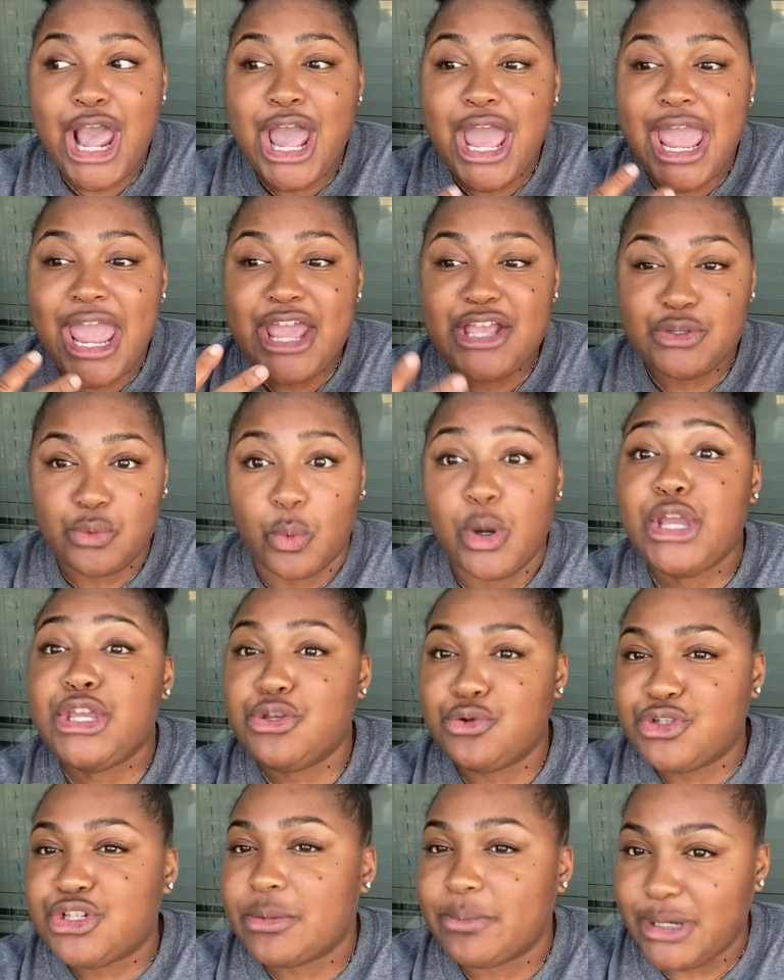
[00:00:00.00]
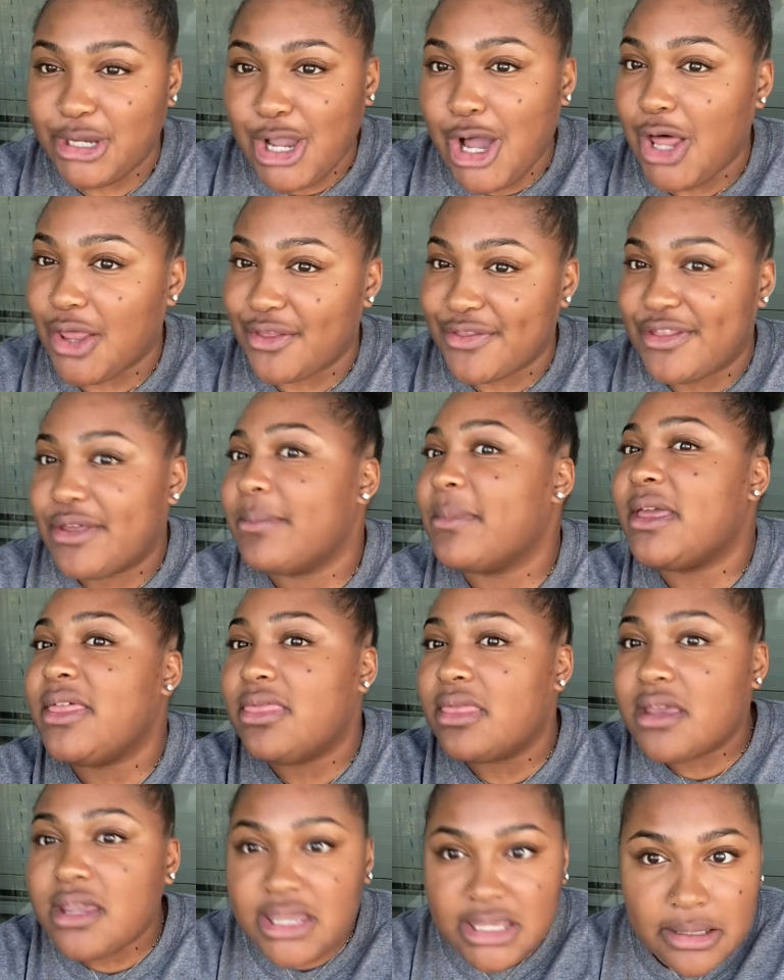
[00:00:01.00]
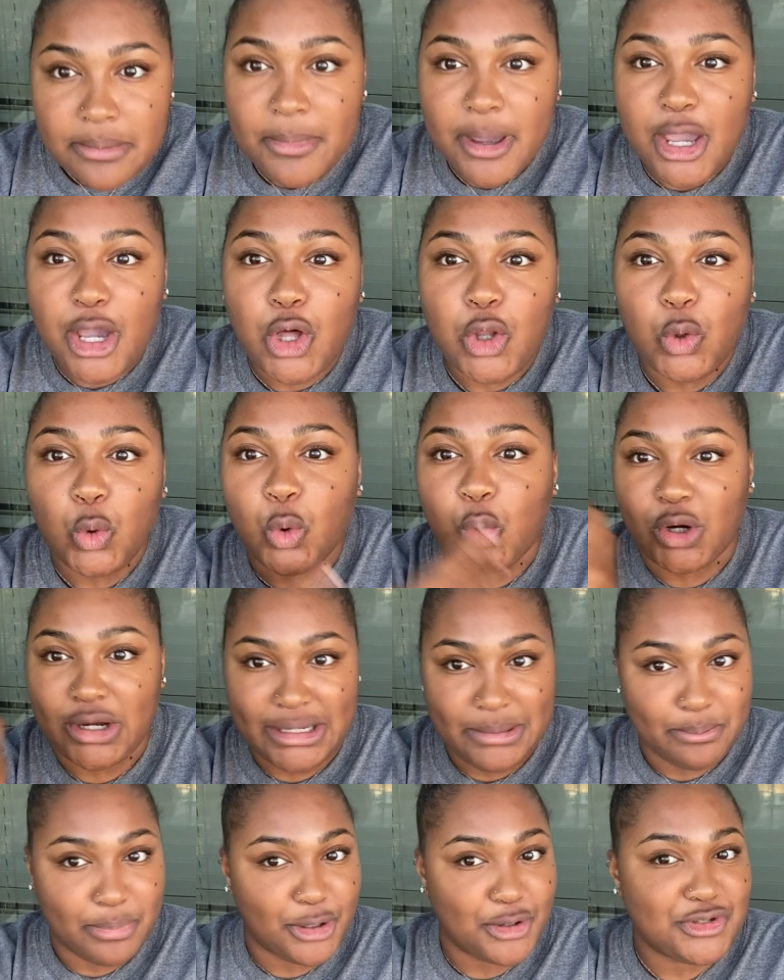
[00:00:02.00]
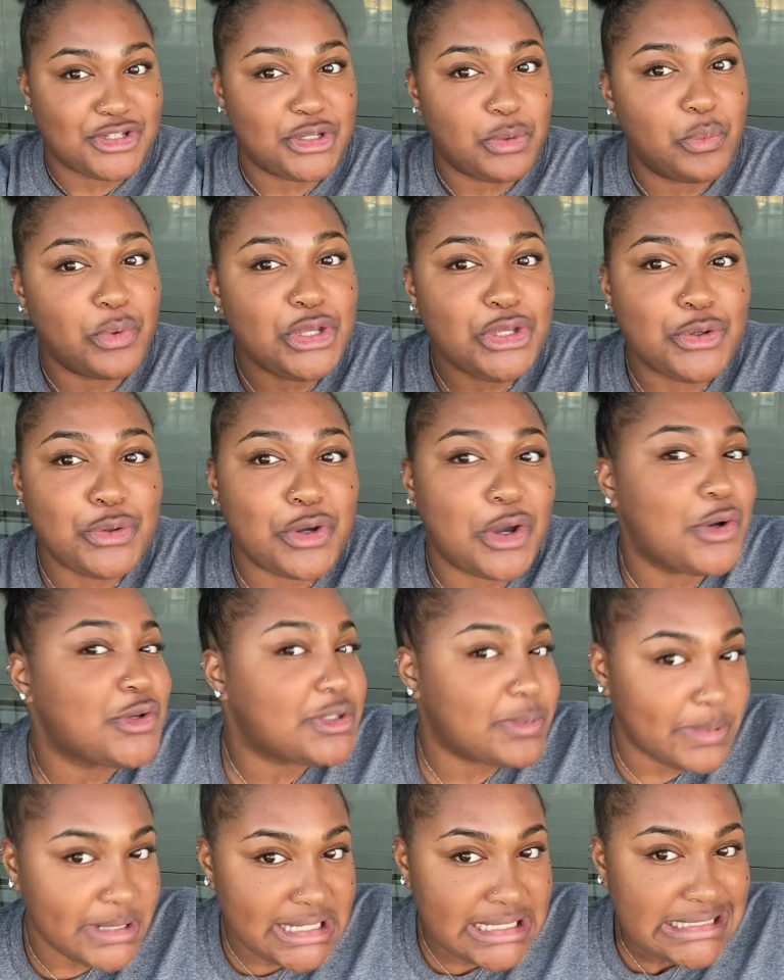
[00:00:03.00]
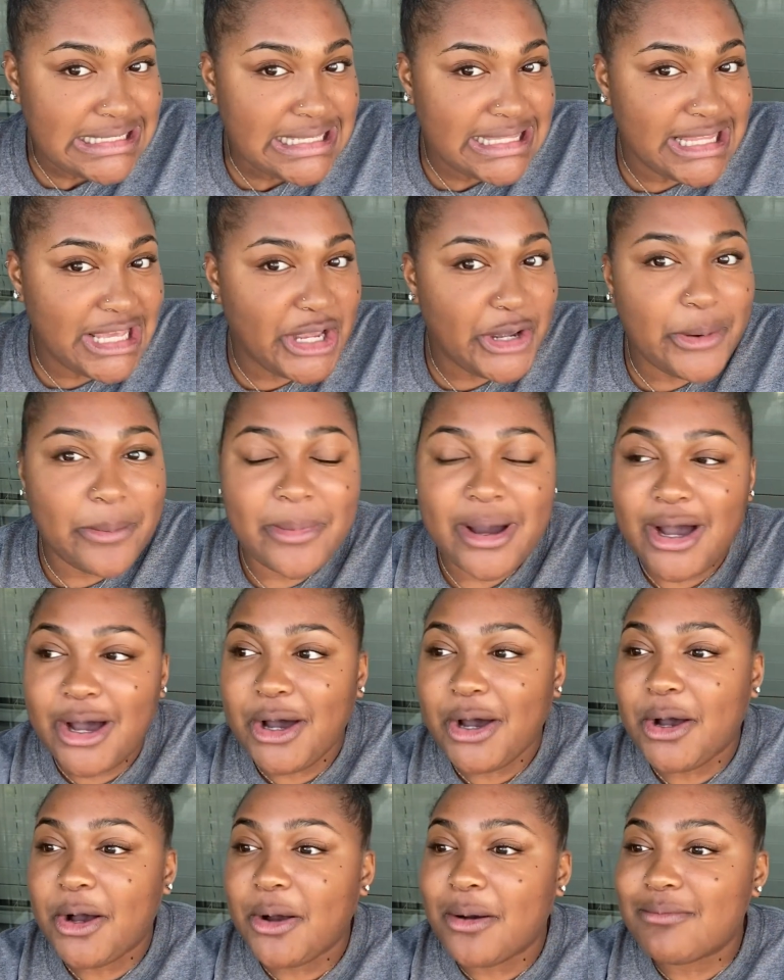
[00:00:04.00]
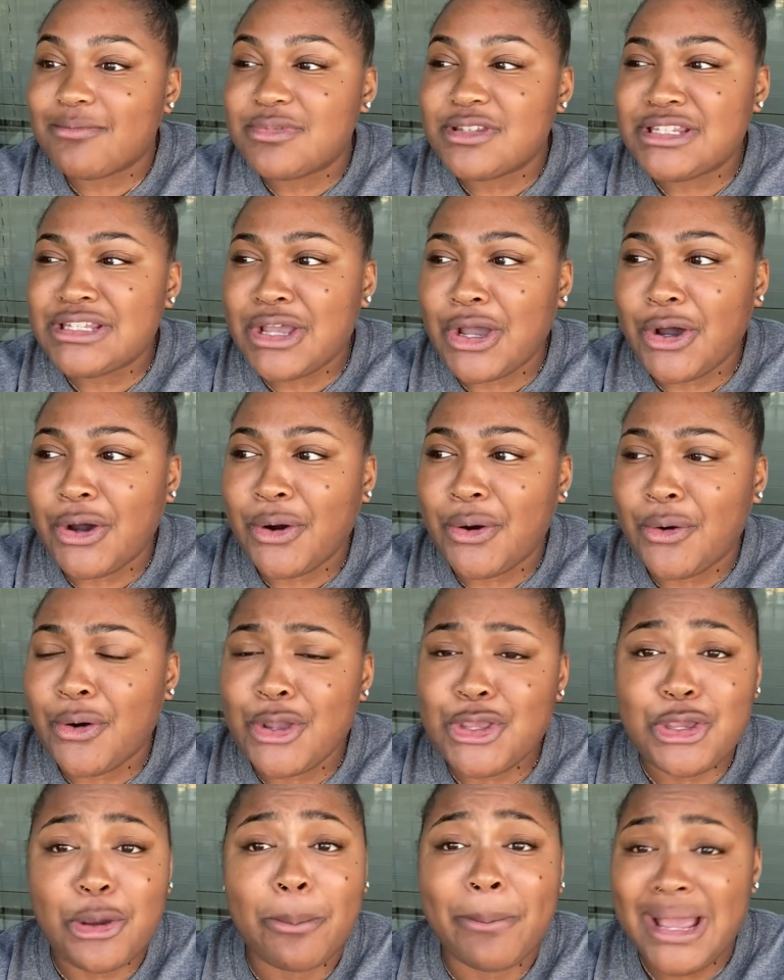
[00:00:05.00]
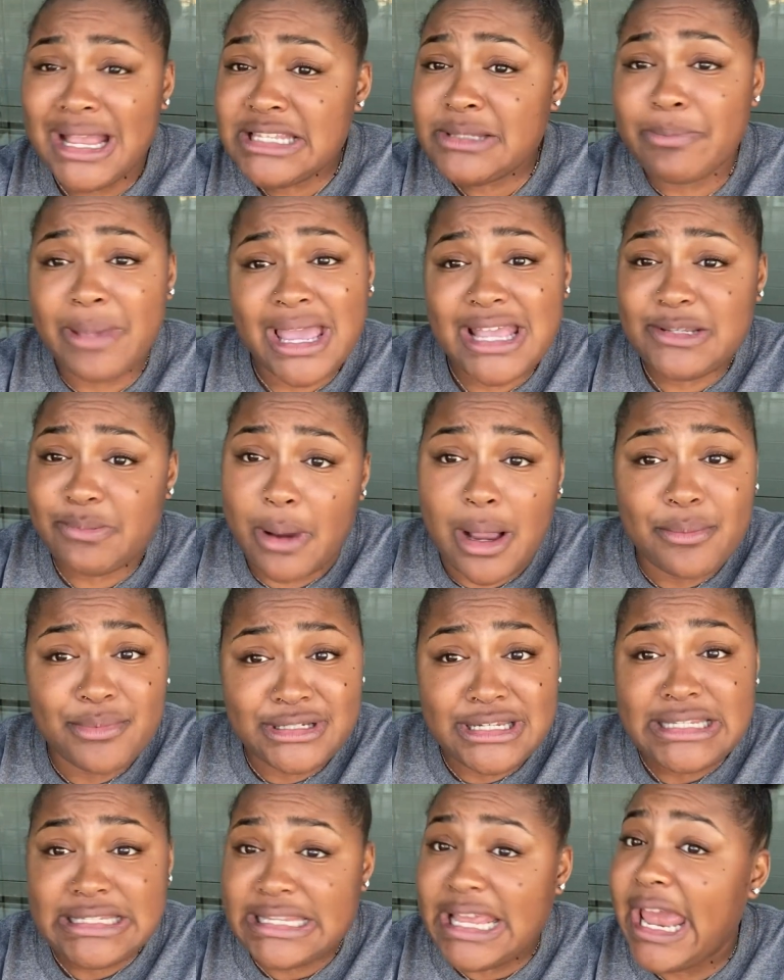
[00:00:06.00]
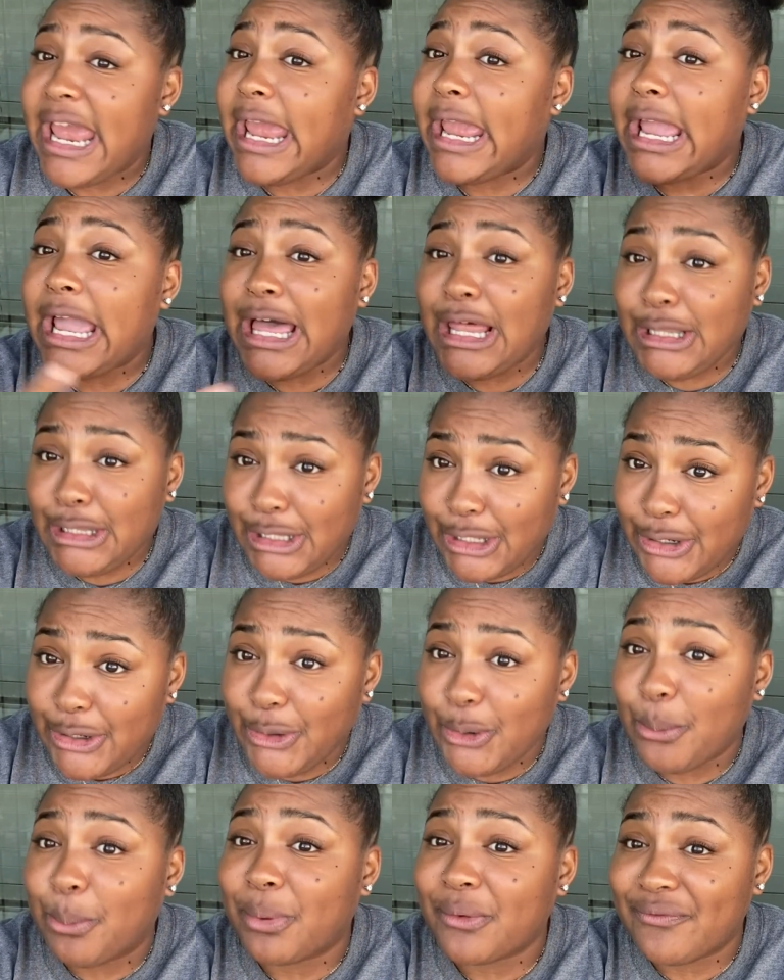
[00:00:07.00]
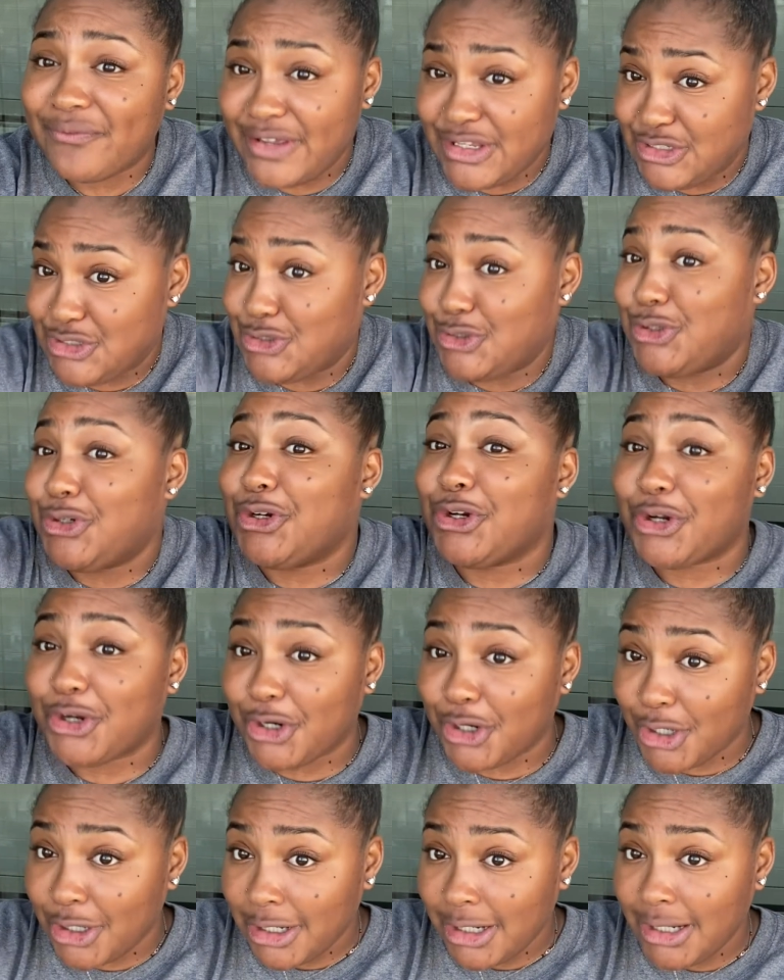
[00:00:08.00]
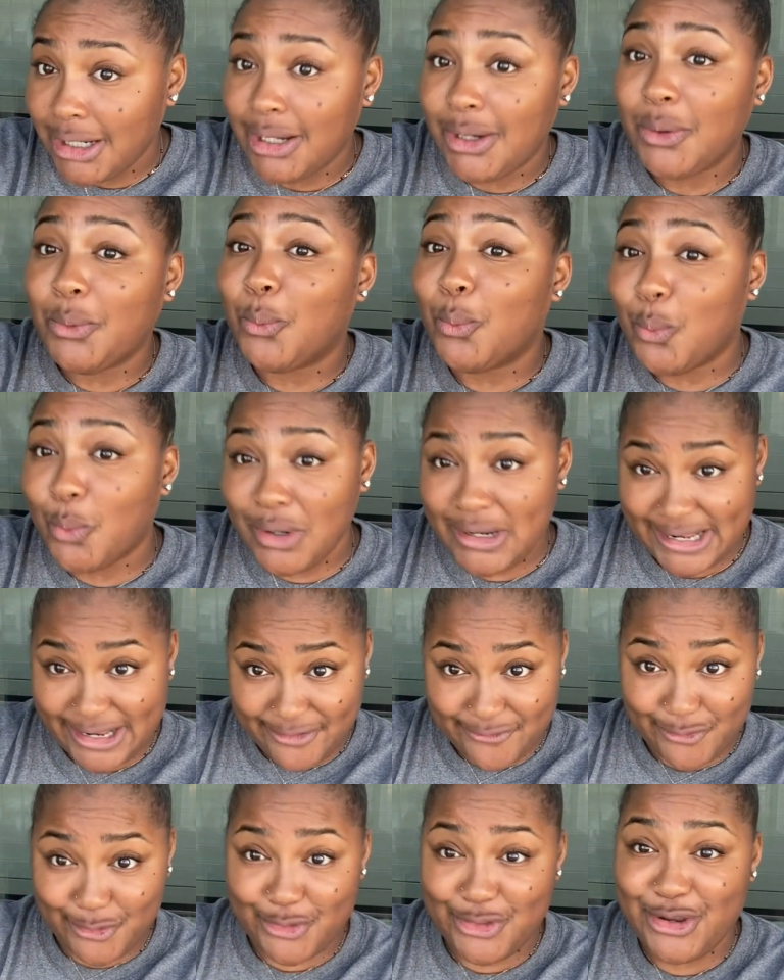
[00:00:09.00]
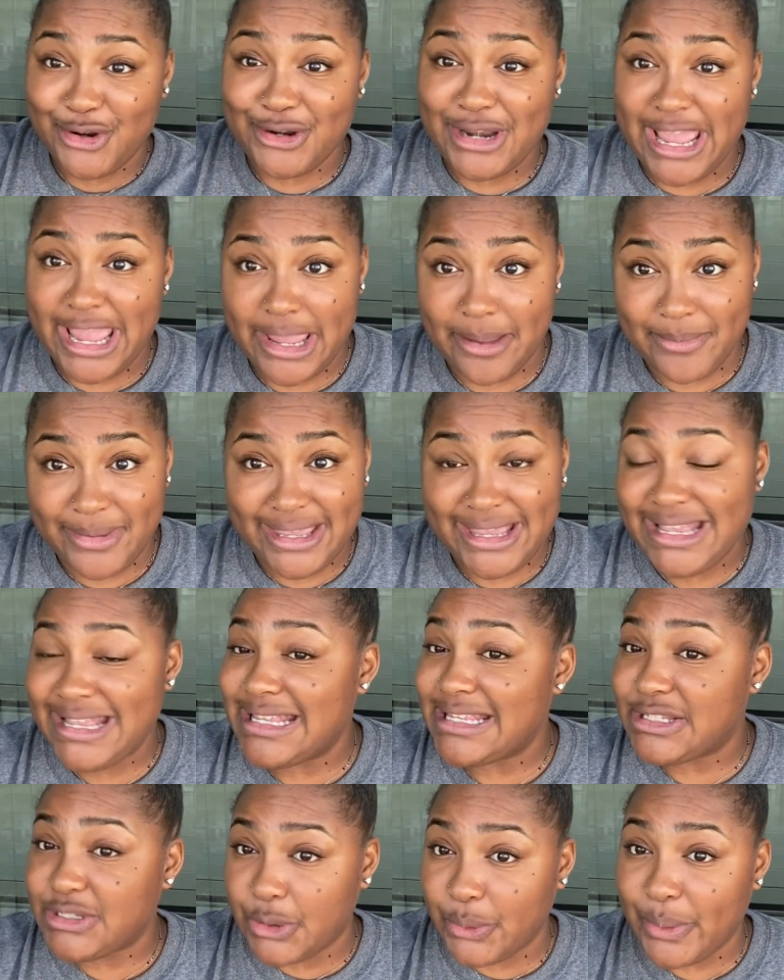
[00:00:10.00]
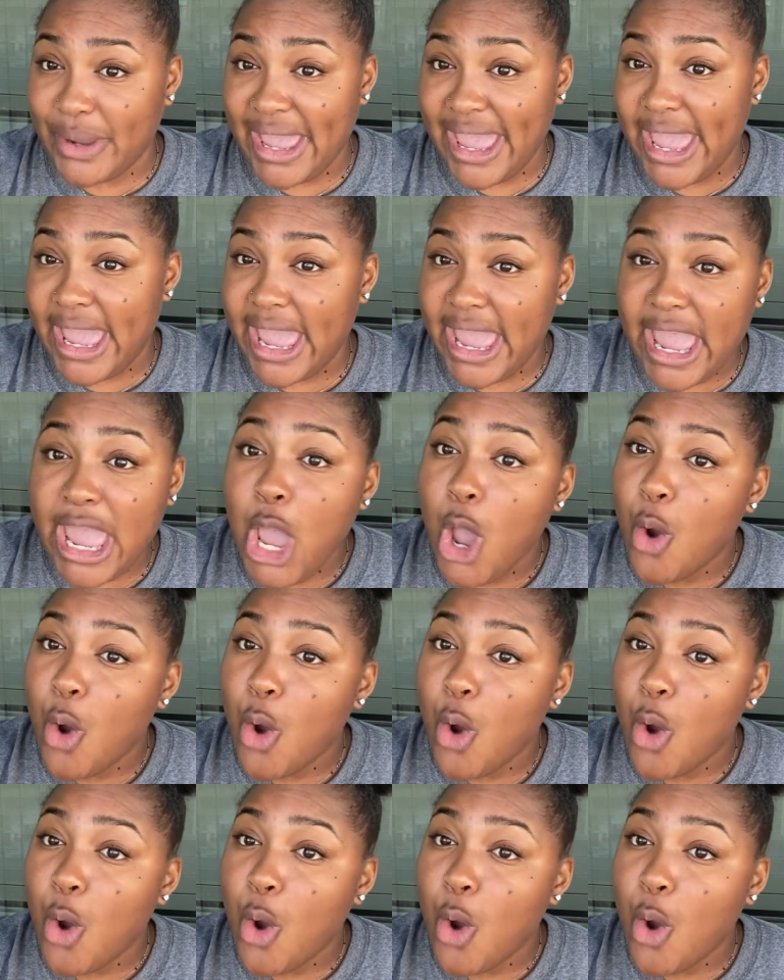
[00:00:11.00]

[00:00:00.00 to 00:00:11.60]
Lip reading: is what you should be calling them in the email or in person when you go speak to them. So your best bet is probably just saying, "Hello, Professor," whatever their name is, okay?